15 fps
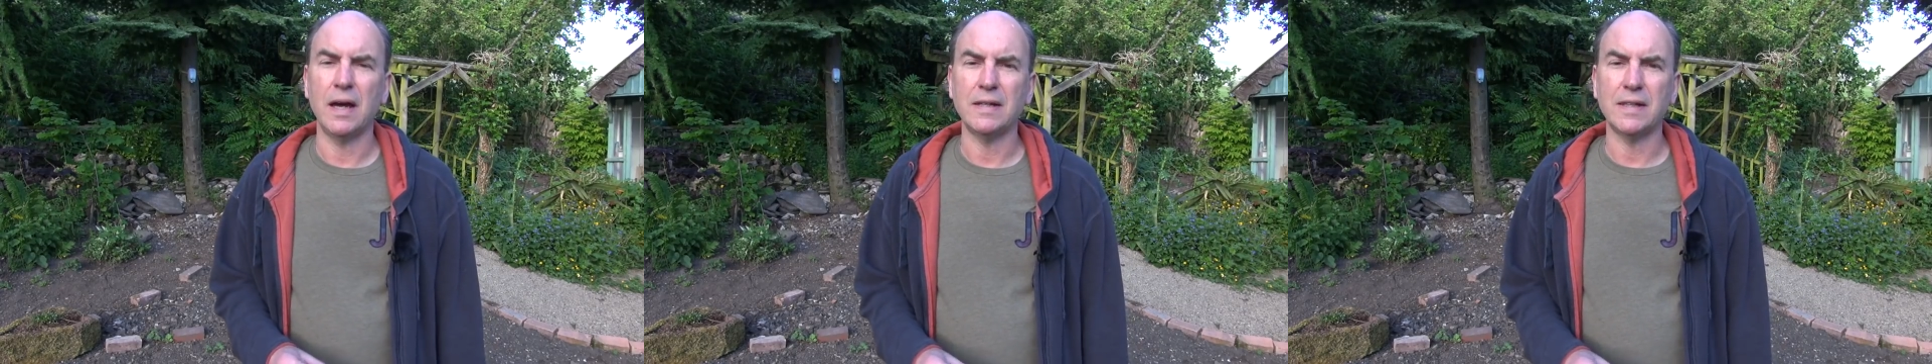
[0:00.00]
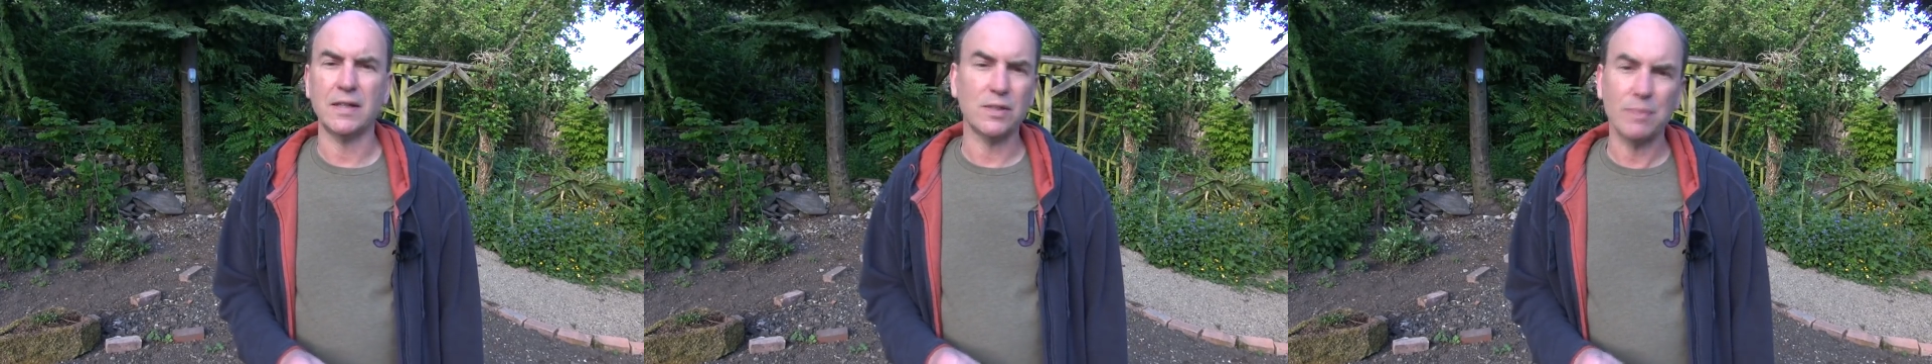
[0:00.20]

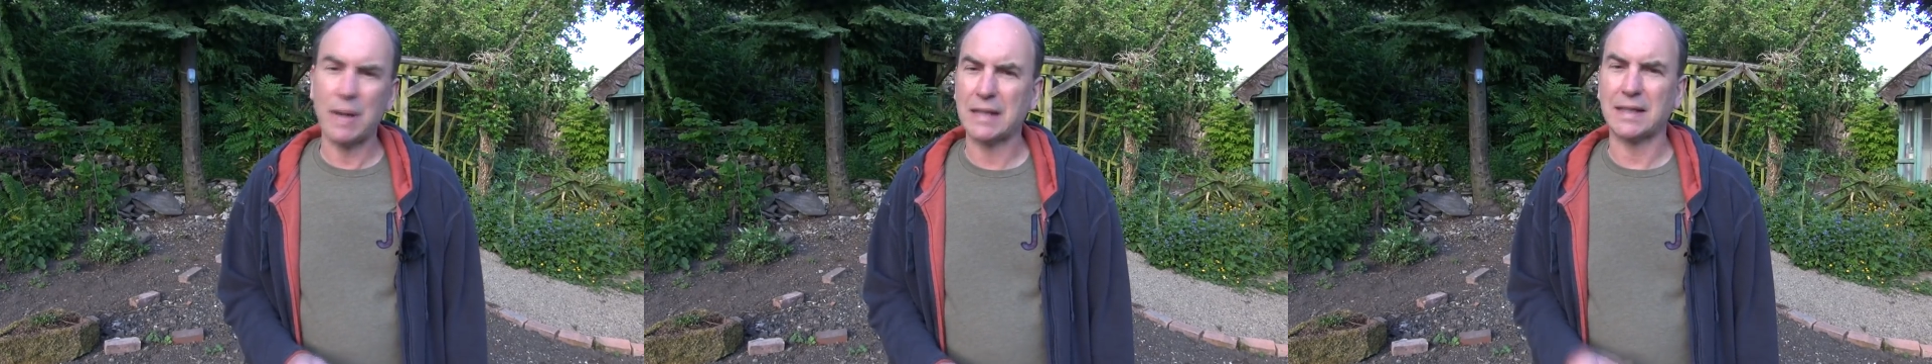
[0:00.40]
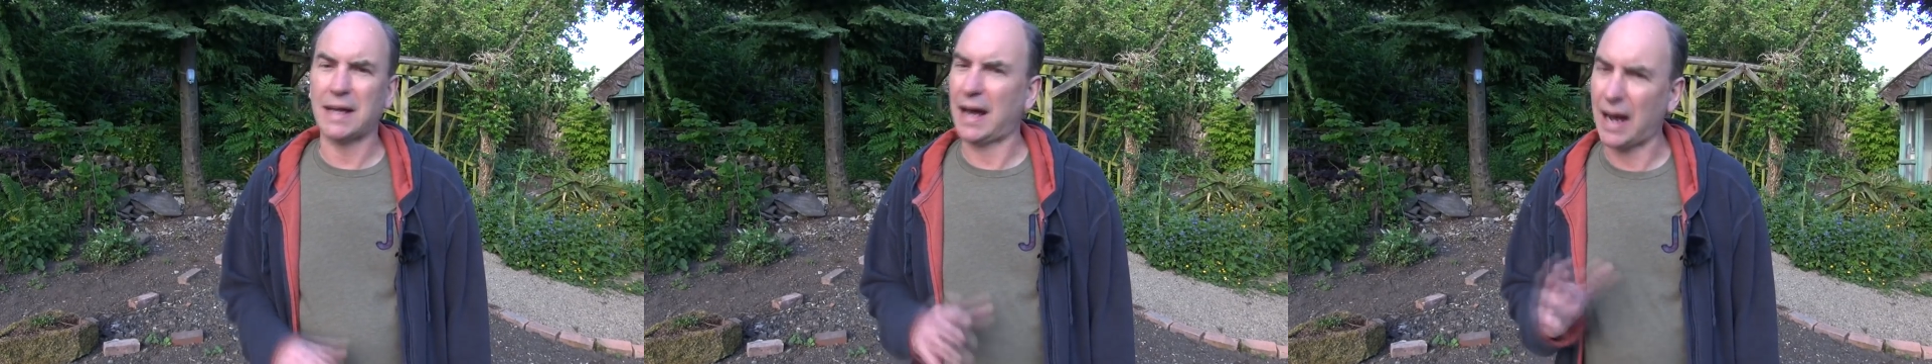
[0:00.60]
it doesn't
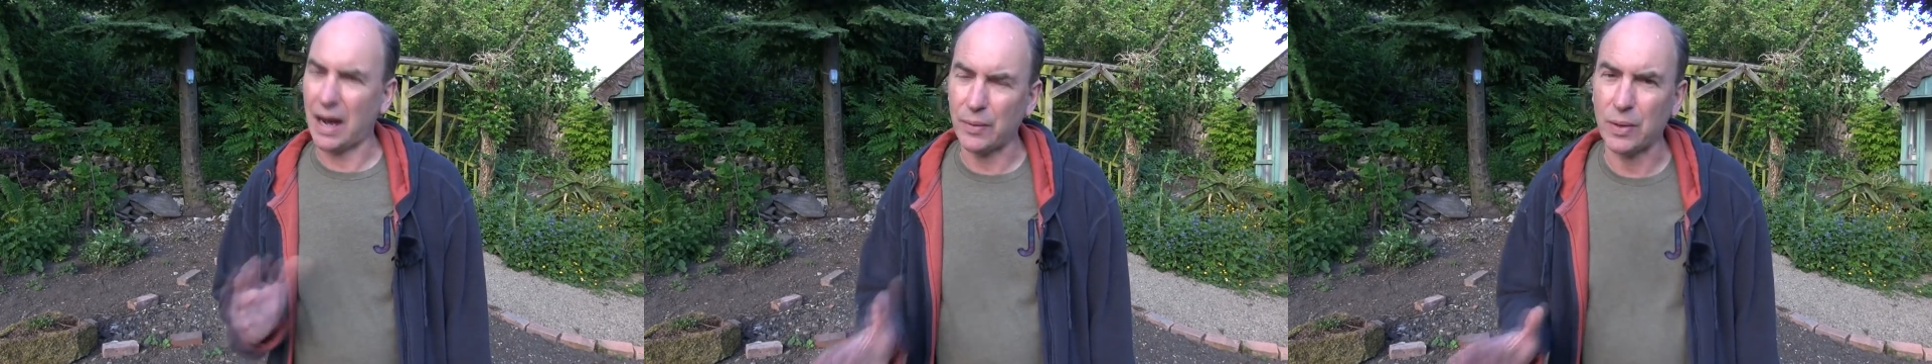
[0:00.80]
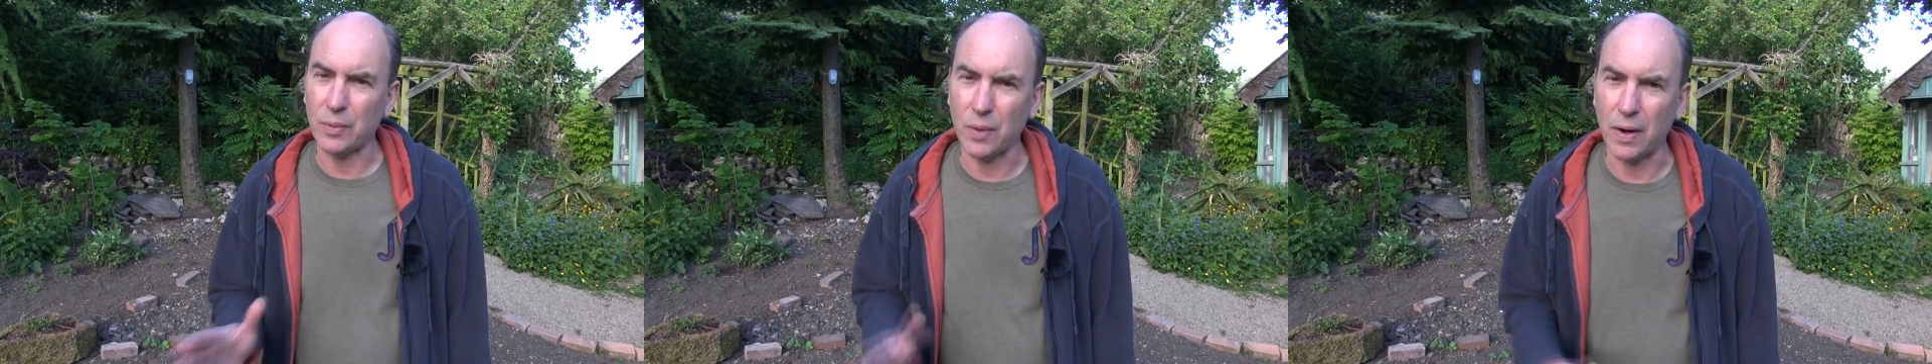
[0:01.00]
matter
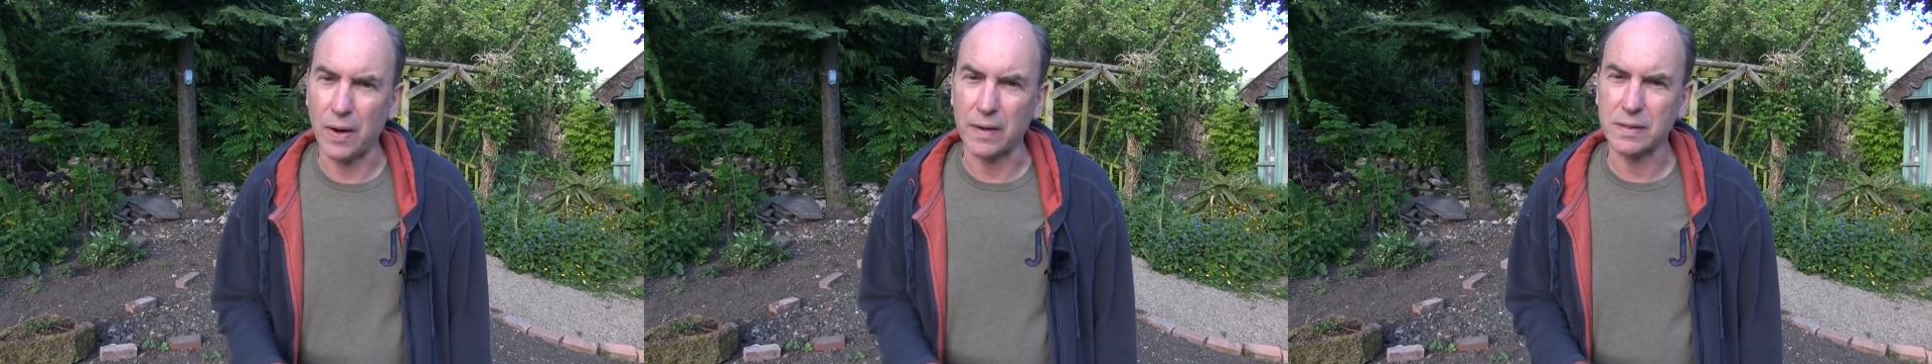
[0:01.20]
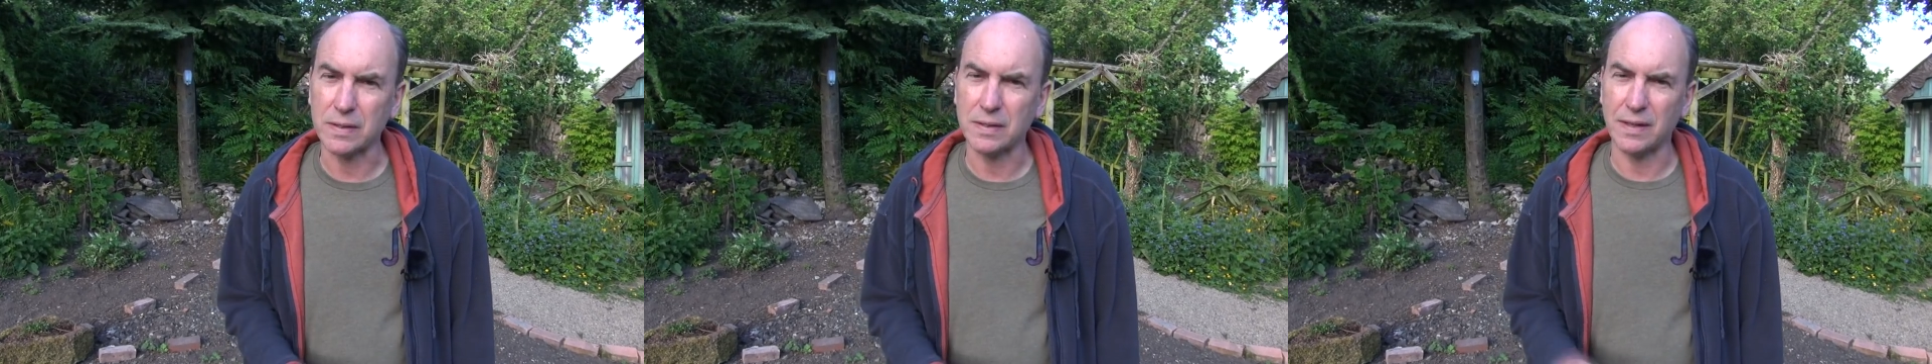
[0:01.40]
how it
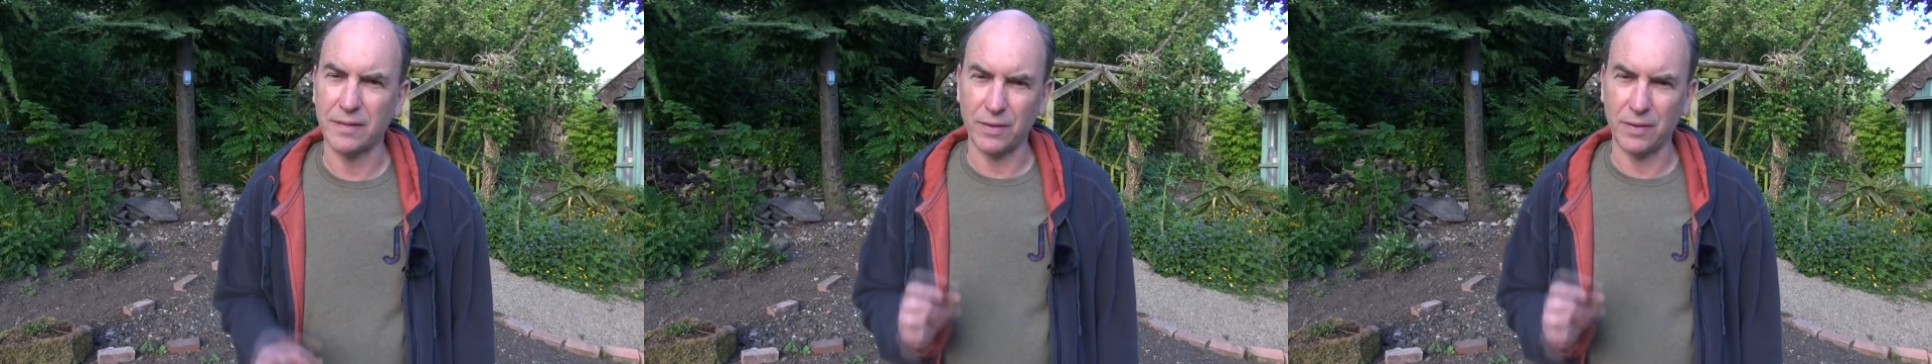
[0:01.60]
works.